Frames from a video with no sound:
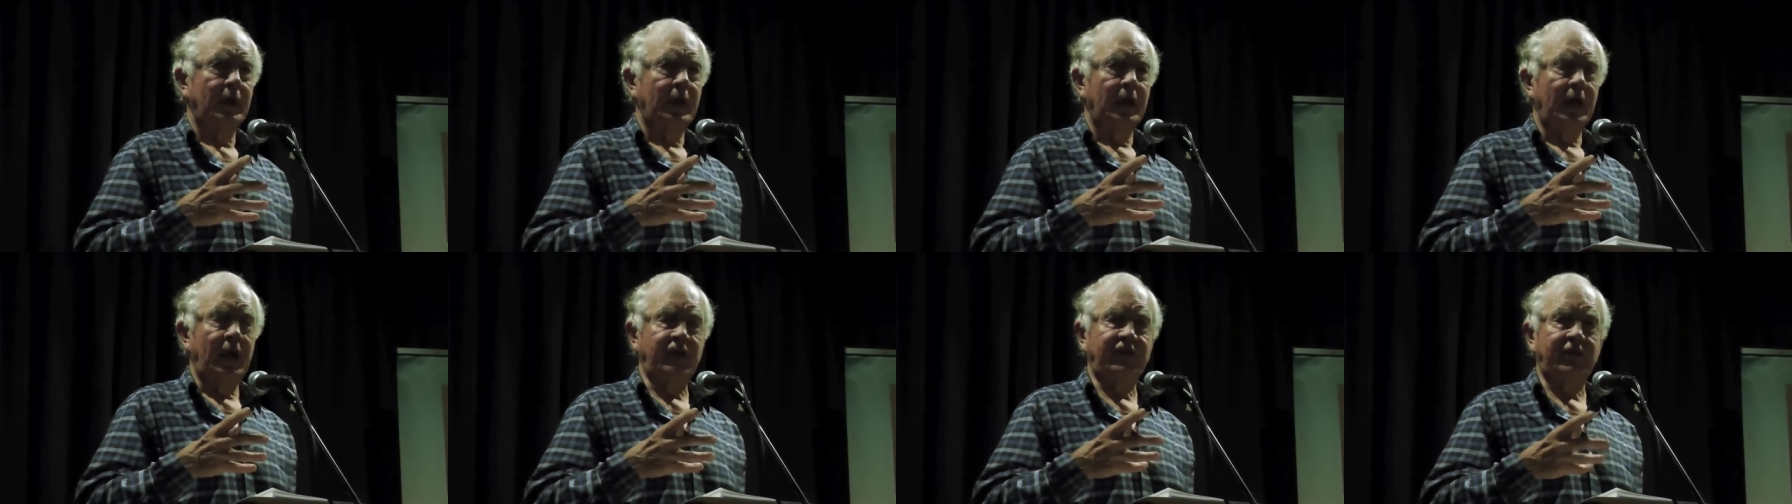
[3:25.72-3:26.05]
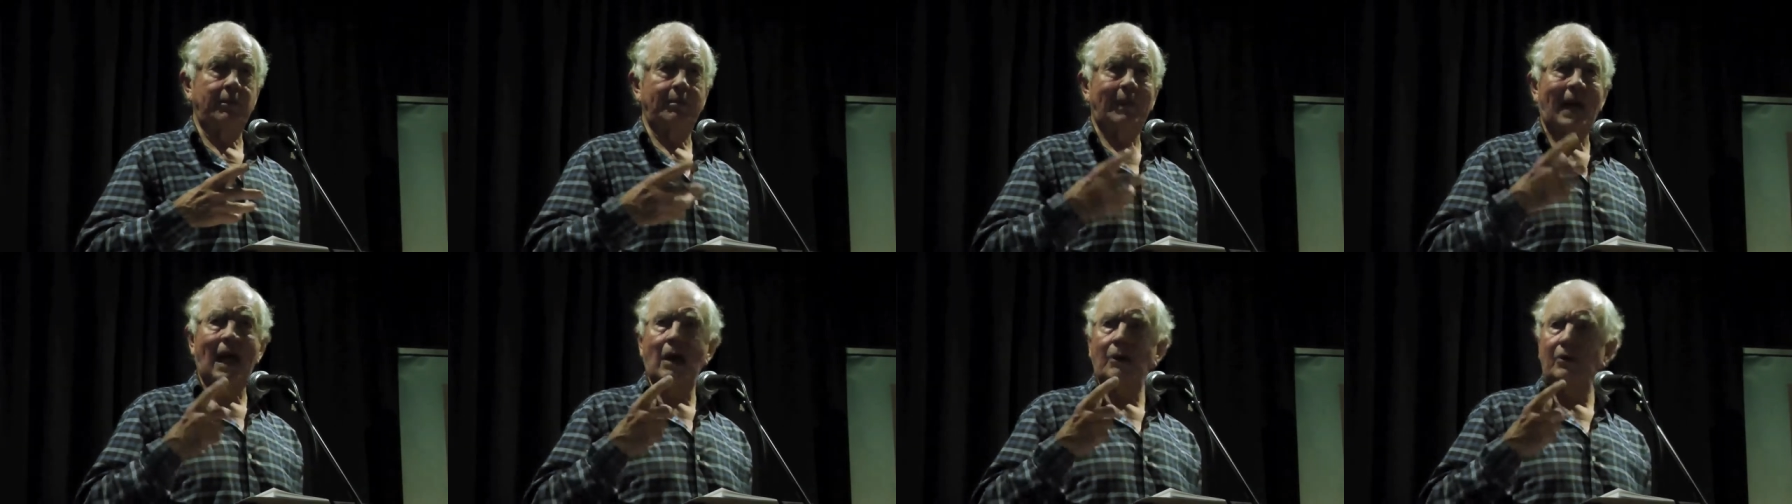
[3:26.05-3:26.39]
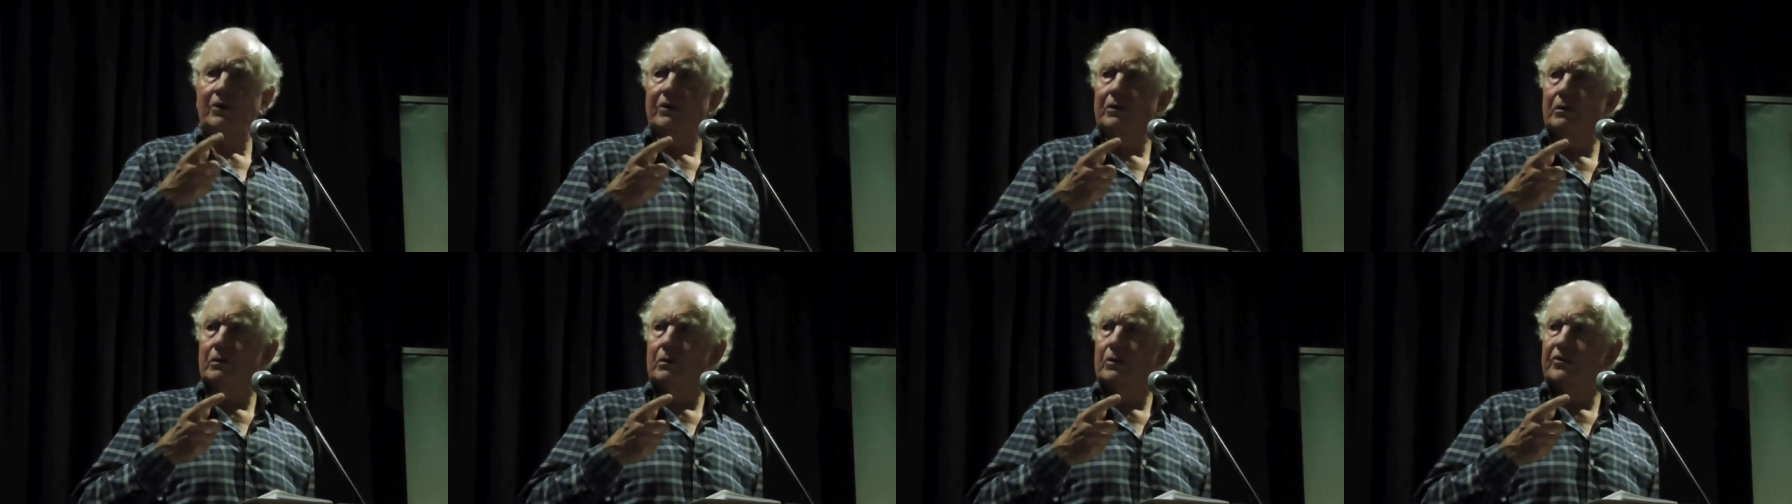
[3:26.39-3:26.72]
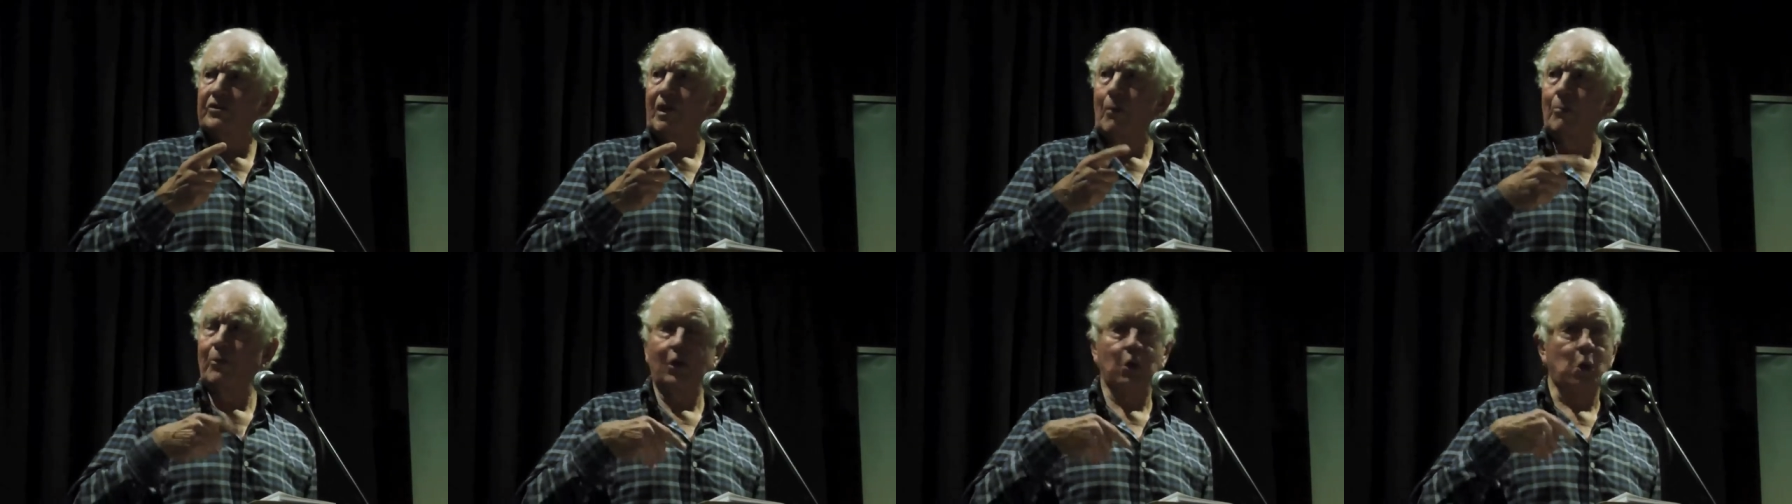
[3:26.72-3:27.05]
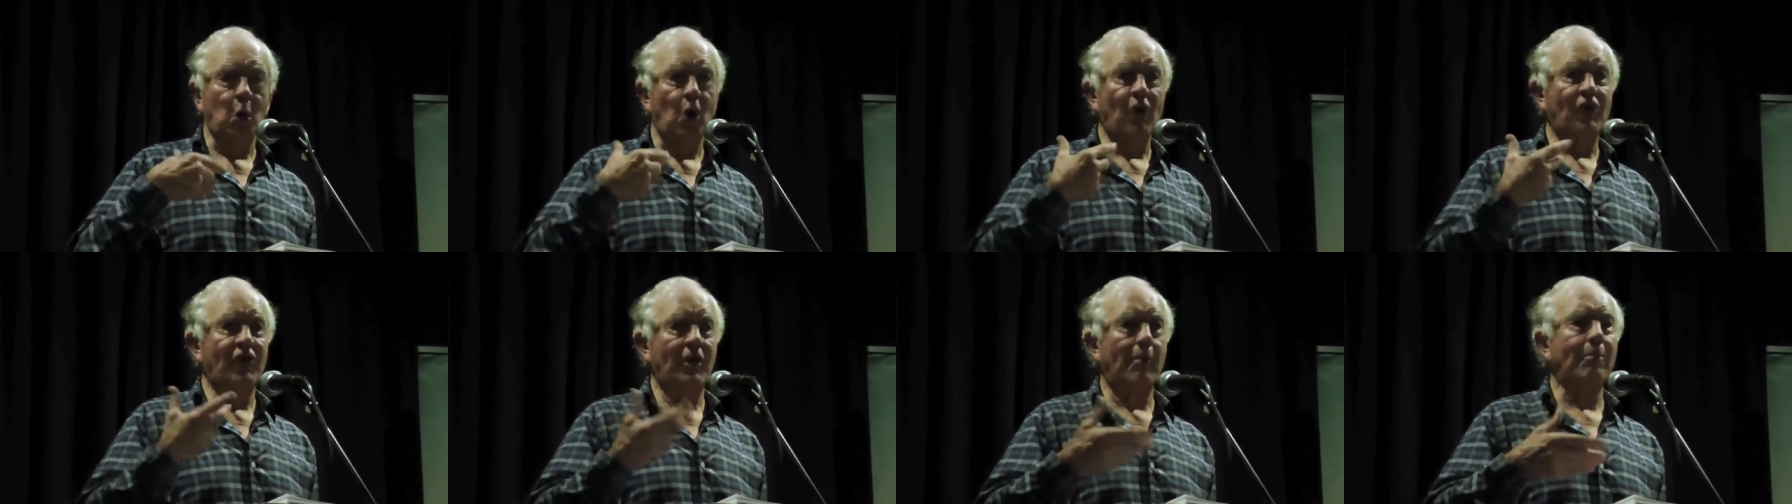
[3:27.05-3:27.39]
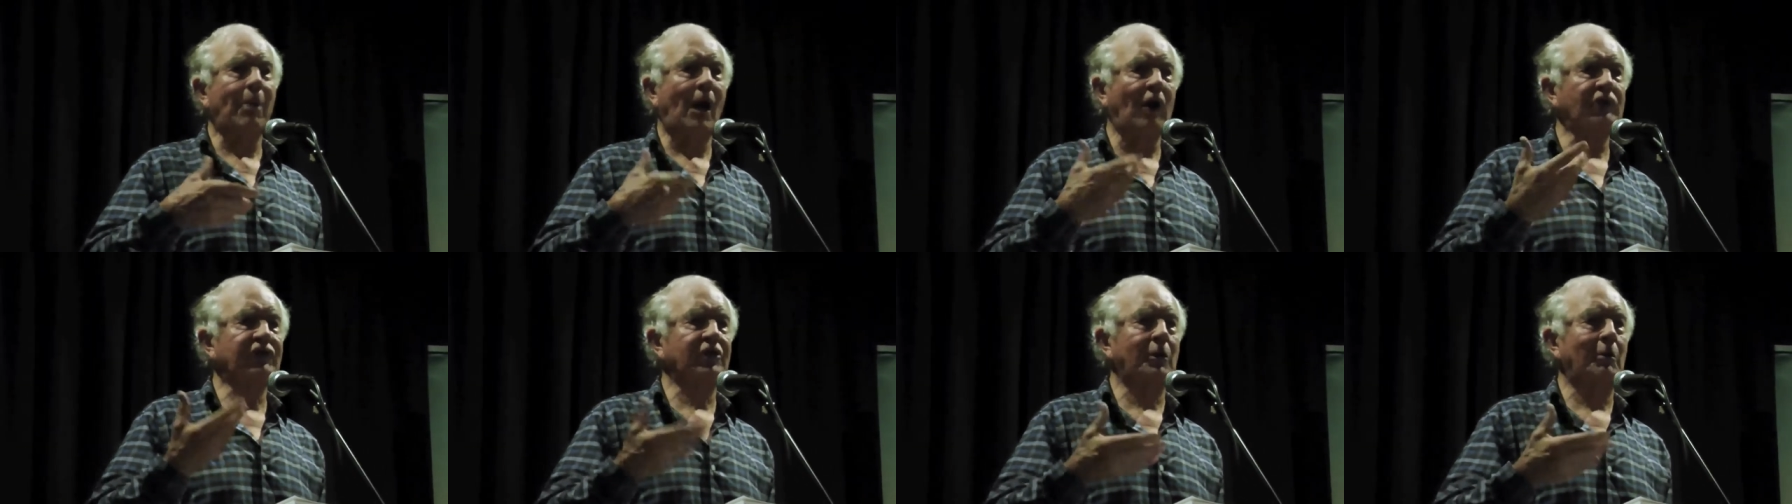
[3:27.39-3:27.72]
It's about something called the
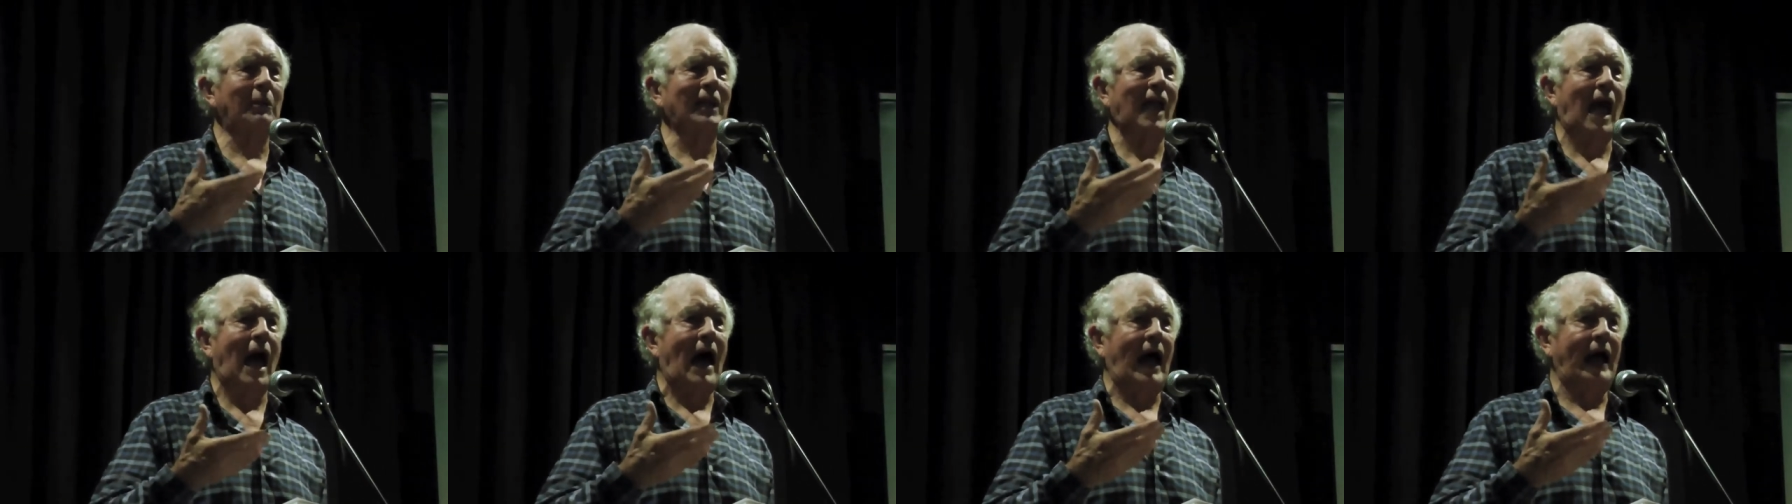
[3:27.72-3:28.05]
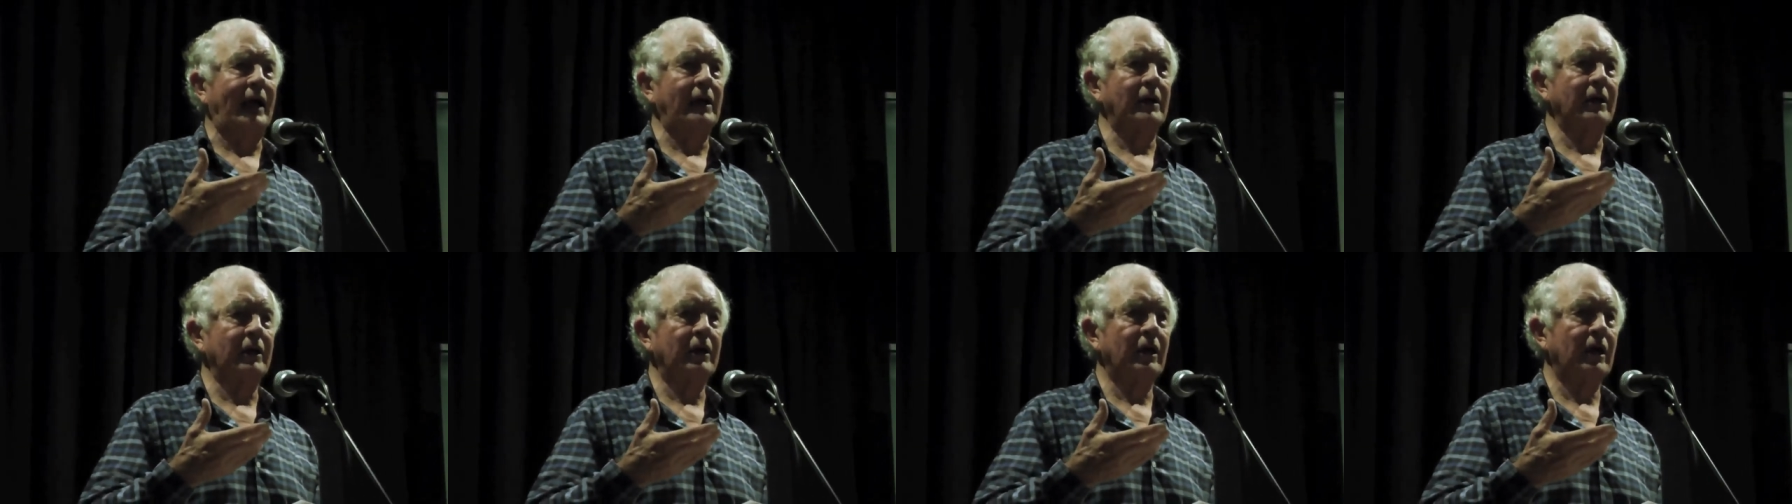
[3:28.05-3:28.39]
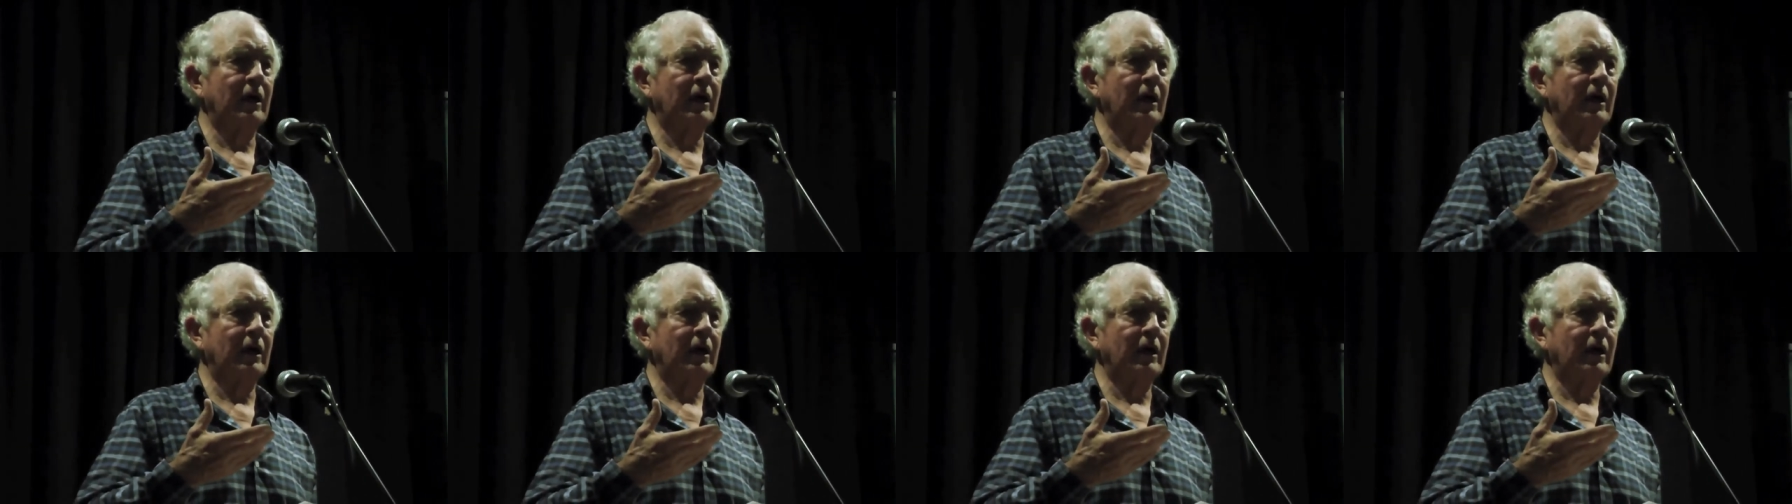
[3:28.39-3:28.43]
bottom line